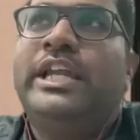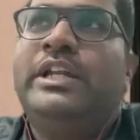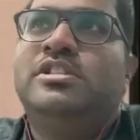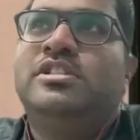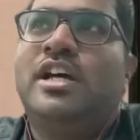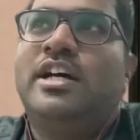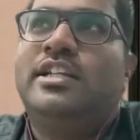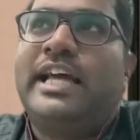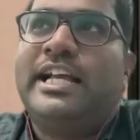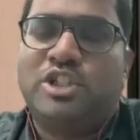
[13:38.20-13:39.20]
it was
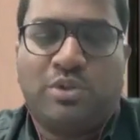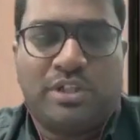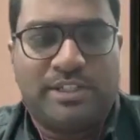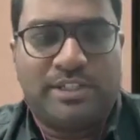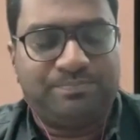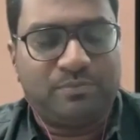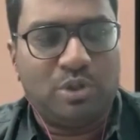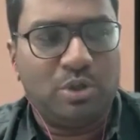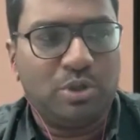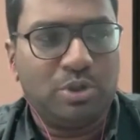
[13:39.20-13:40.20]
thanks to a
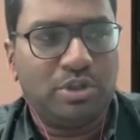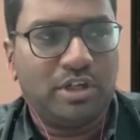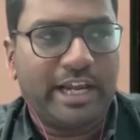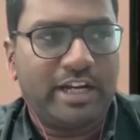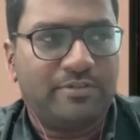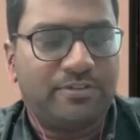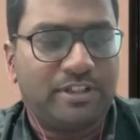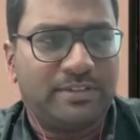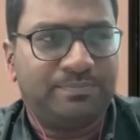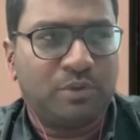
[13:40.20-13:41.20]
no code kind of
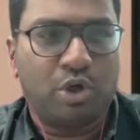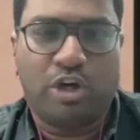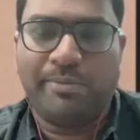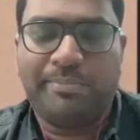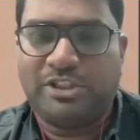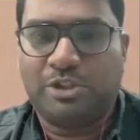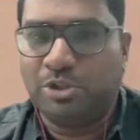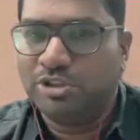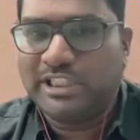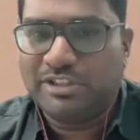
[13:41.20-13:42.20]
cohort based
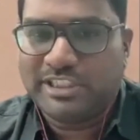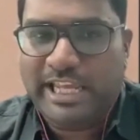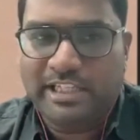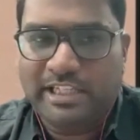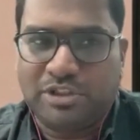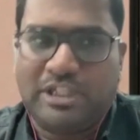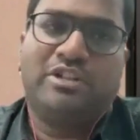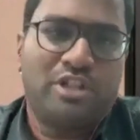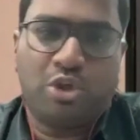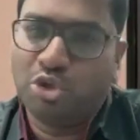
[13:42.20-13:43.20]
course that I was taking. So that
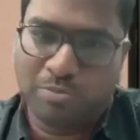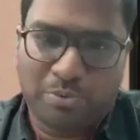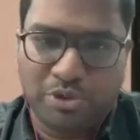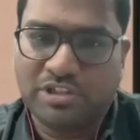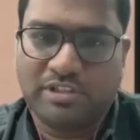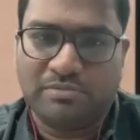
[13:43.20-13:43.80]
was a huge push.